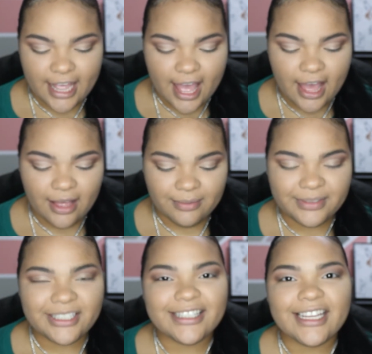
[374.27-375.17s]
I'm
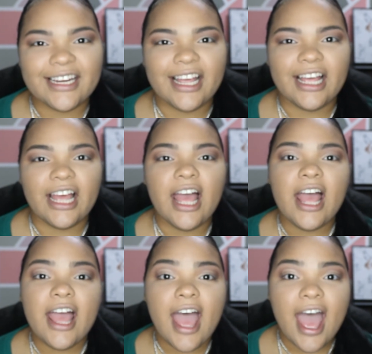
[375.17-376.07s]
just gonna
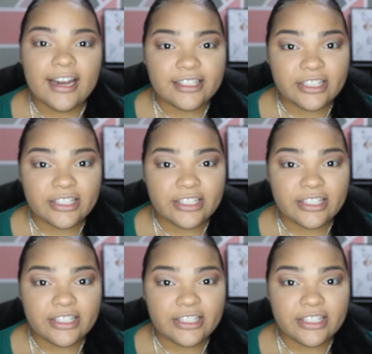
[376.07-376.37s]
add